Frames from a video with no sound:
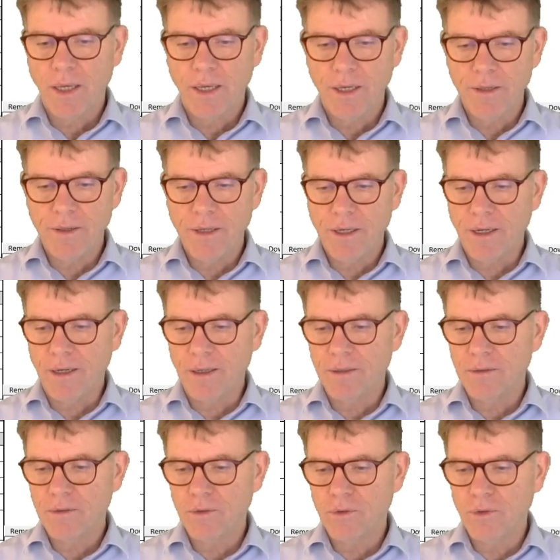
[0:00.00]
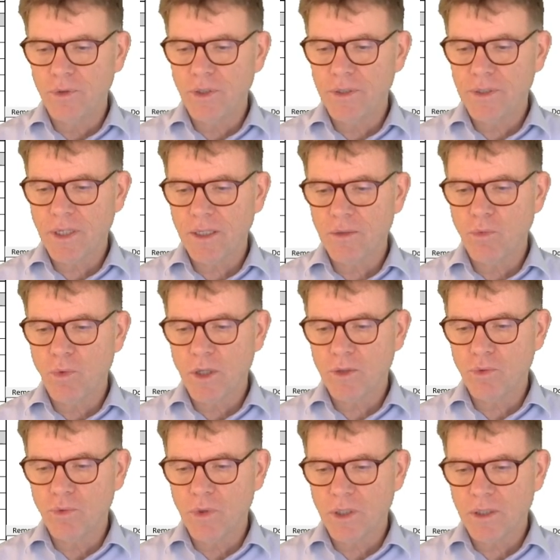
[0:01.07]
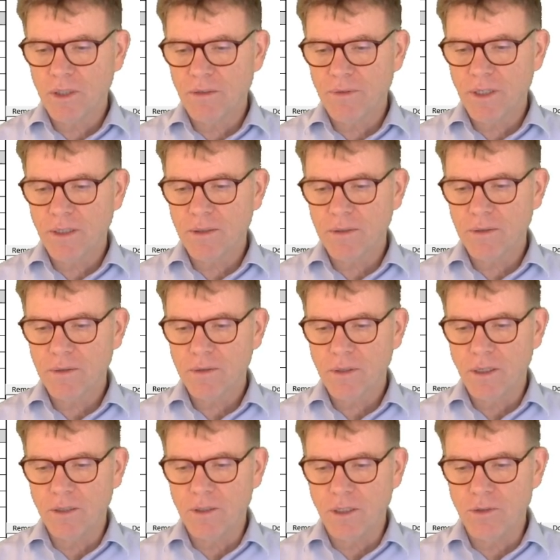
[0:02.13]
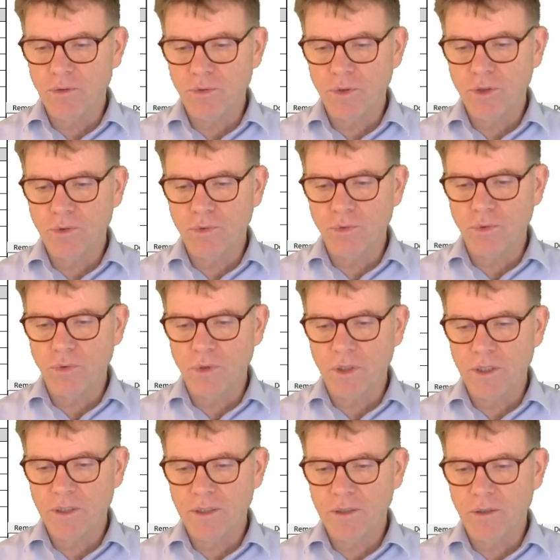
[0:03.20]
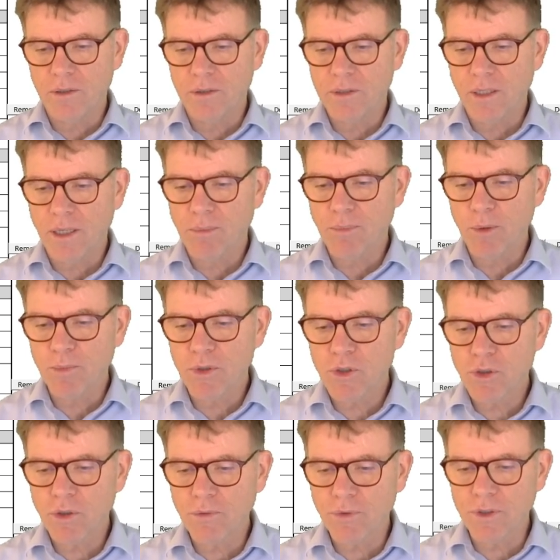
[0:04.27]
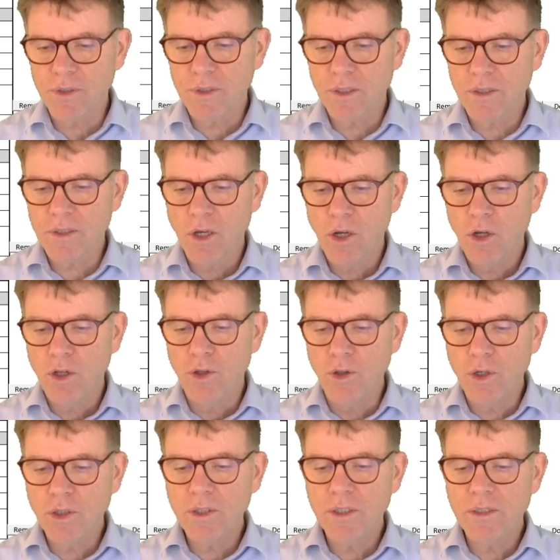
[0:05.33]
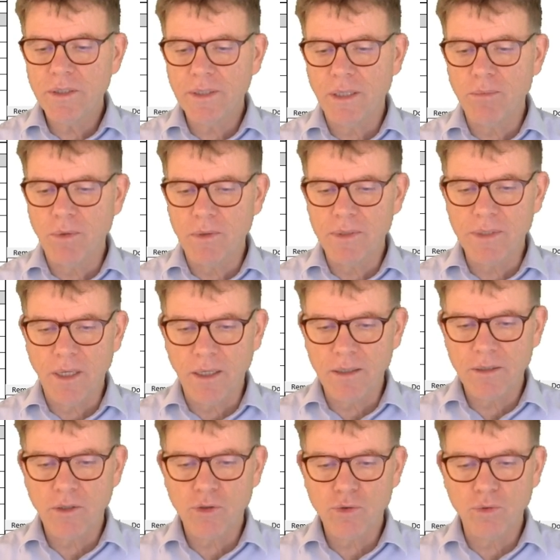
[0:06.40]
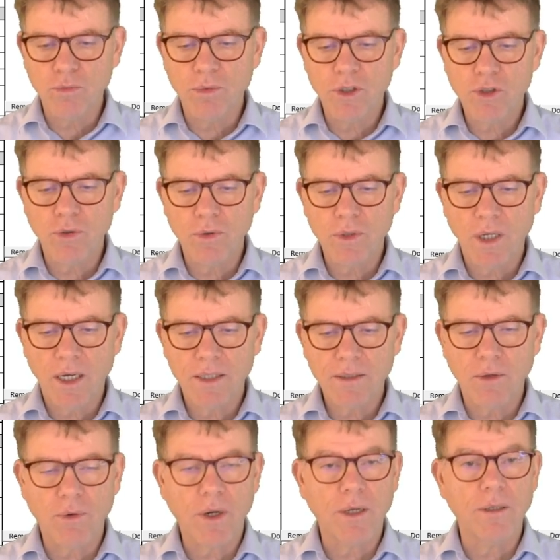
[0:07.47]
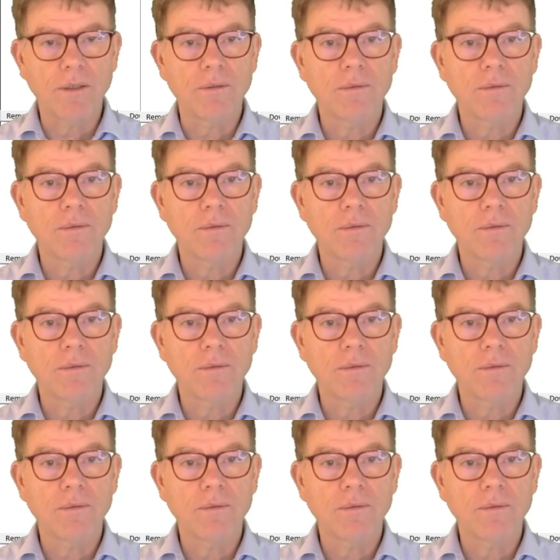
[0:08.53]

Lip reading: In there, you decide what to activate, and then you need to, this is the standard proposition. For instance, non-editable cells should be shown as grayed.